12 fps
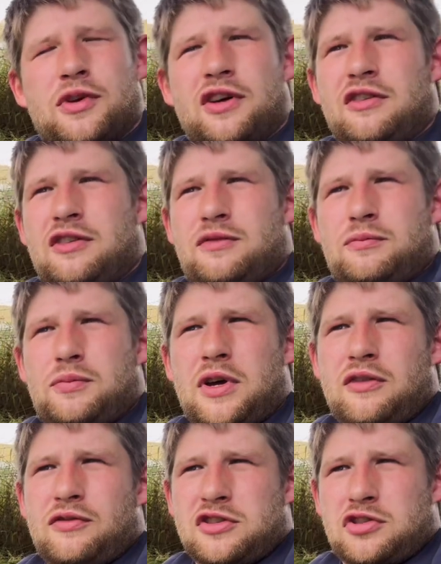bit
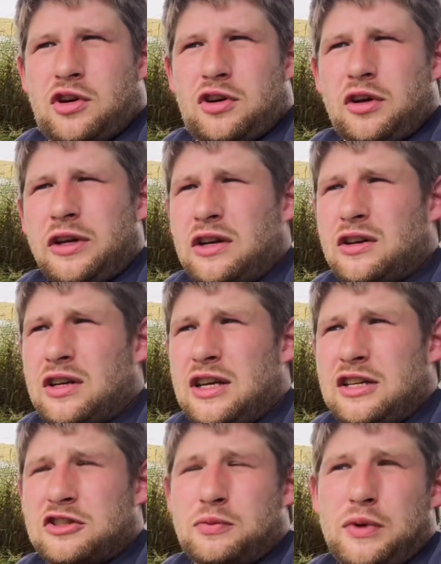of a jarring
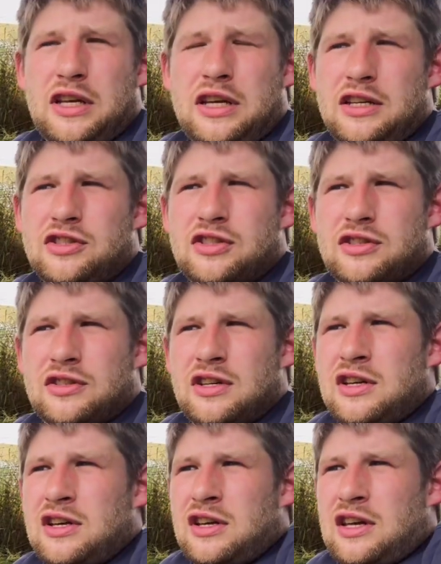experience.
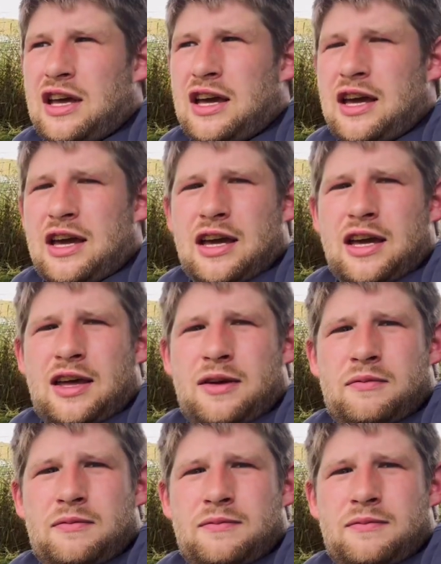But